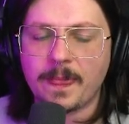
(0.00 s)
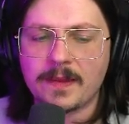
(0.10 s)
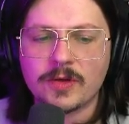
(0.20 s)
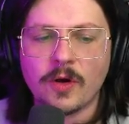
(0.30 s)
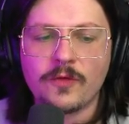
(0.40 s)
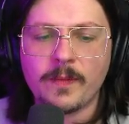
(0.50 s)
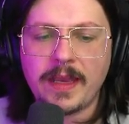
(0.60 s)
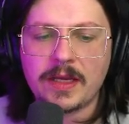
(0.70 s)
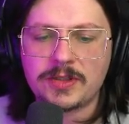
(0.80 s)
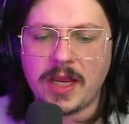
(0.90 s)
So if you
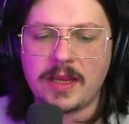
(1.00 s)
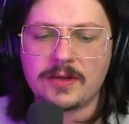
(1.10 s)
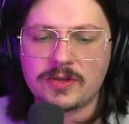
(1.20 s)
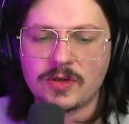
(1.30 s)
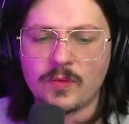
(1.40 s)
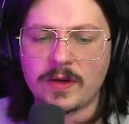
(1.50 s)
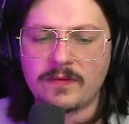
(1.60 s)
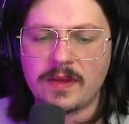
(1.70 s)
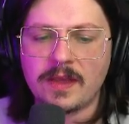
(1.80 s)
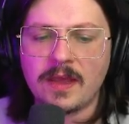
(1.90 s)
make a change to one of
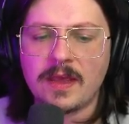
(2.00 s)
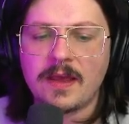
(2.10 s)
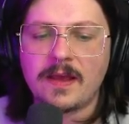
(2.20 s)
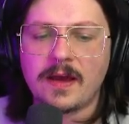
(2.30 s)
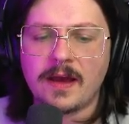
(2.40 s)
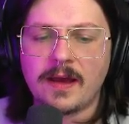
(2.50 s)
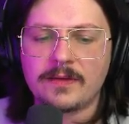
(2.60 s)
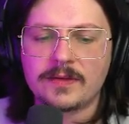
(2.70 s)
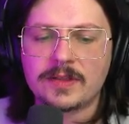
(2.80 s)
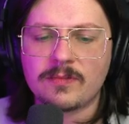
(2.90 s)
the
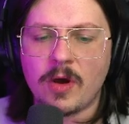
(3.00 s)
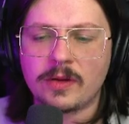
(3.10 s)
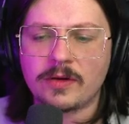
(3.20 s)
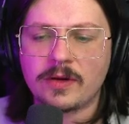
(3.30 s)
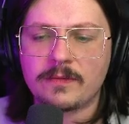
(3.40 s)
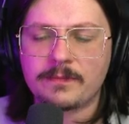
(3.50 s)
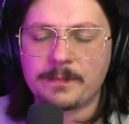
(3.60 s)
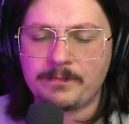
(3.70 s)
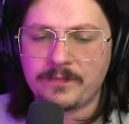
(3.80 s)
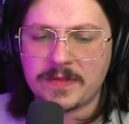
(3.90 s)
smaller
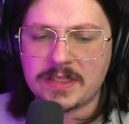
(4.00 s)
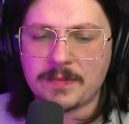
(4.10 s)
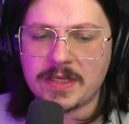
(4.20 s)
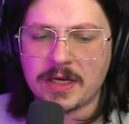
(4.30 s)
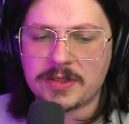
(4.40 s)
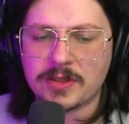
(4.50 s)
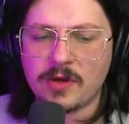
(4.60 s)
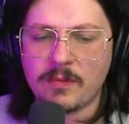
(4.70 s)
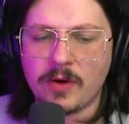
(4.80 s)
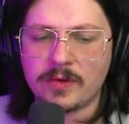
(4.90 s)
subsection
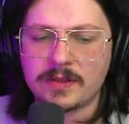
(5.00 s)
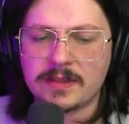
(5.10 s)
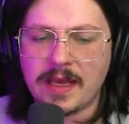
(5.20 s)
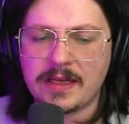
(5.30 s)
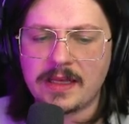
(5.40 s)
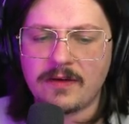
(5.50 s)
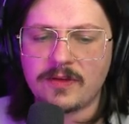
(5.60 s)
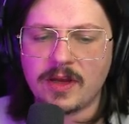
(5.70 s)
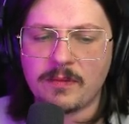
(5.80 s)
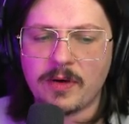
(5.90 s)
components, any of
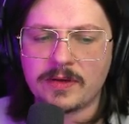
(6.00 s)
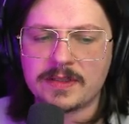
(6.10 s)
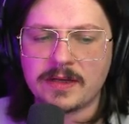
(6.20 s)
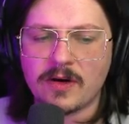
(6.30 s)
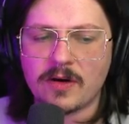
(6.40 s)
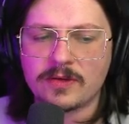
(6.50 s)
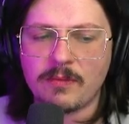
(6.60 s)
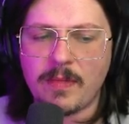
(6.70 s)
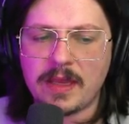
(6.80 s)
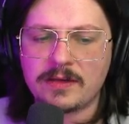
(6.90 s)
the components that aren't the
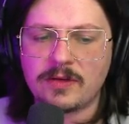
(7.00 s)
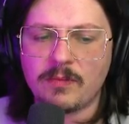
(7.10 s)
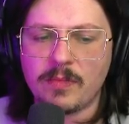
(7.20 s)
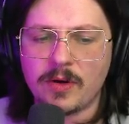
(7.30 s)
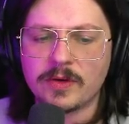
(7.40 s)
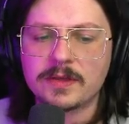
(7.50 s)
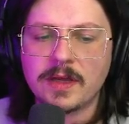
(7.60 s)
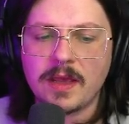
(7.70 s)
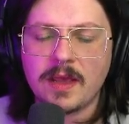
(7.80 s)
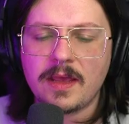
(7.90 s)
main component.
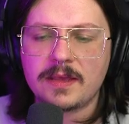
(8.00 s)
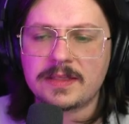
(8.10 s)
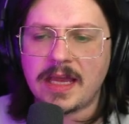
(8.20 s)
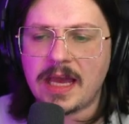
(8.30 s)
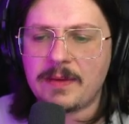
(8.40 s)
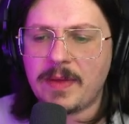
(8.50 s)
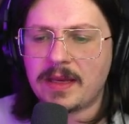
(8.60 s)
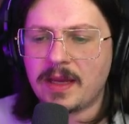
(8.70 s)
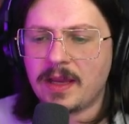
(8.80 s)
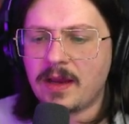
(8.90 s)
Say I
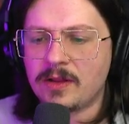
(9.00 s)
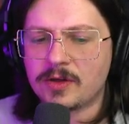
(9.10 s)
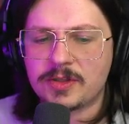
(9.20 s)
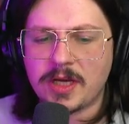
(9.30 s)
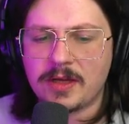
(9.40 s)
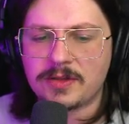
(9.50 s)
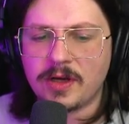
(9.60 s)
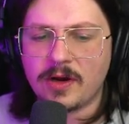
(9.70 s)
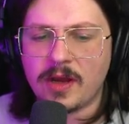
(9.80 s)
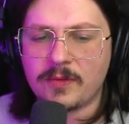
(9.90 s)
make a color change
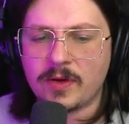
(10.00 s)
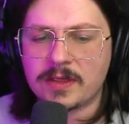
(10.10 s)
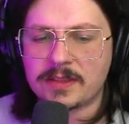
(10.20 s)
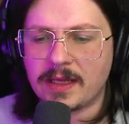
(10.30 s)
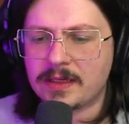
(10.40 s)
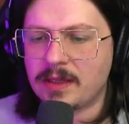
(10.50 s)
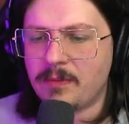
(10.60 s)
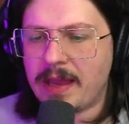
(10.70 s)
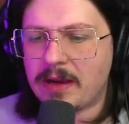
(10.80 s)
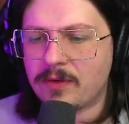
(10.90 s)
here. I'm going to select the
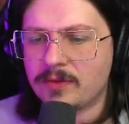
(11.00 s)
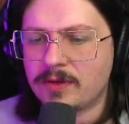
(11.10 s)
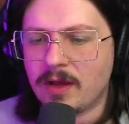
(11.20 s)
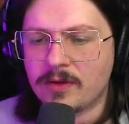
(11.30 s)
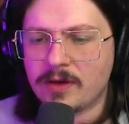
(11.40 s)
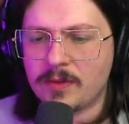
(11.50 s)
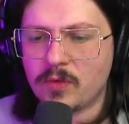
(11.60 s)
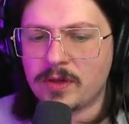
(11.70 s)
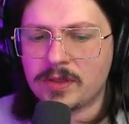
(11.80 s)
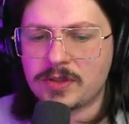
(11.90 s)
background color and I'm
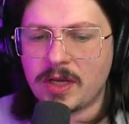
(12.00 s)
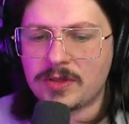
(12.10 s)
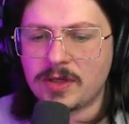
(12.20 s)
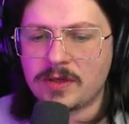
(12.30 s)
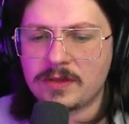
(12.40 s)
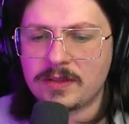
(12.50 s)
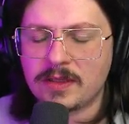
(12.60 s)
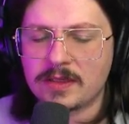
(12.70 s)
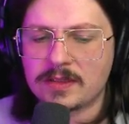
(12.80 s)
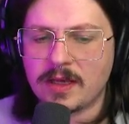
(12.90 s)
going to change it to
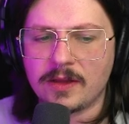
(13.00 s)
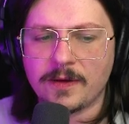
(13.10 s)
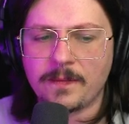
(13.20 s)
this color.